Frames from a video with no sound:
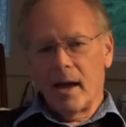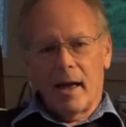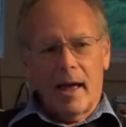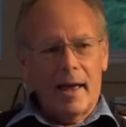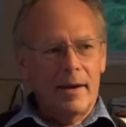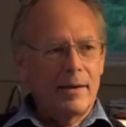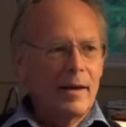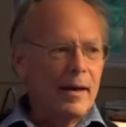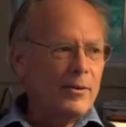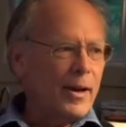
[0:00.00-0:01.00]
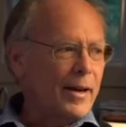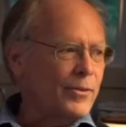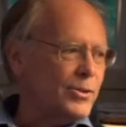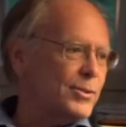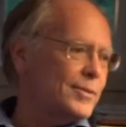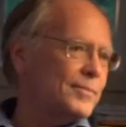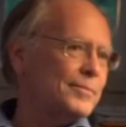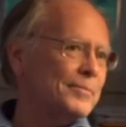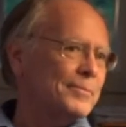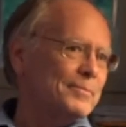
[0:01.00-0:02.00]
And I don't have this
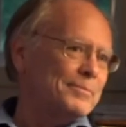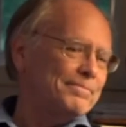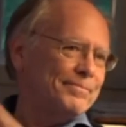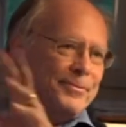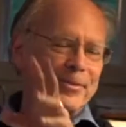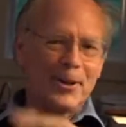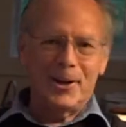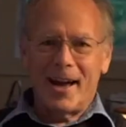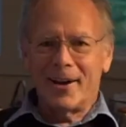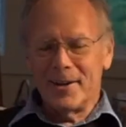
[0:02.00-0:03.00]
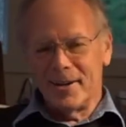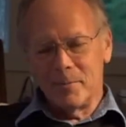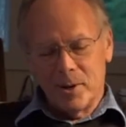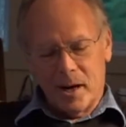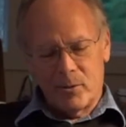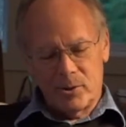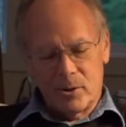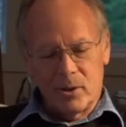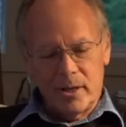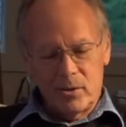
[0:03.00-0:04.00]
figured out here, but I was
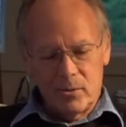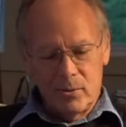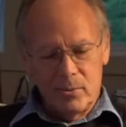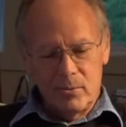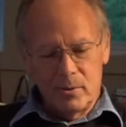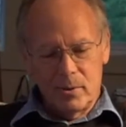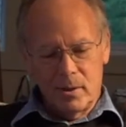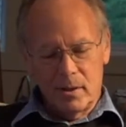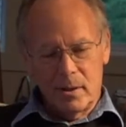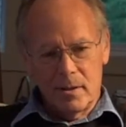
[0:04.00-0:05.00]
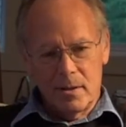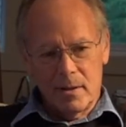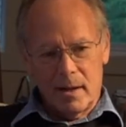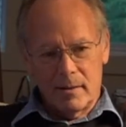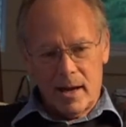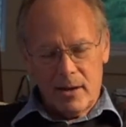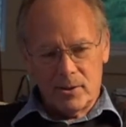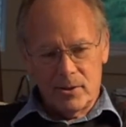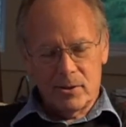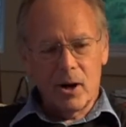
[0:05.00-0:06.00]
going to actually
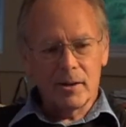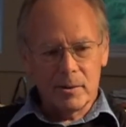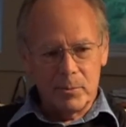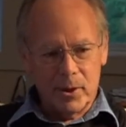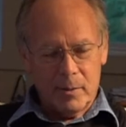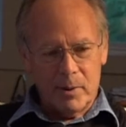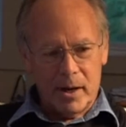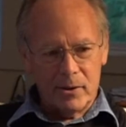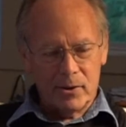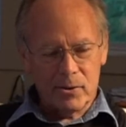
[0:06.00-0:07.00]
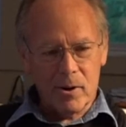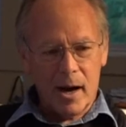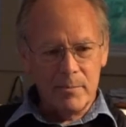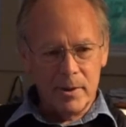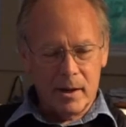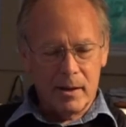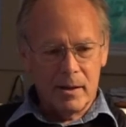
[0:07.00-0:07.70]
start the book by describing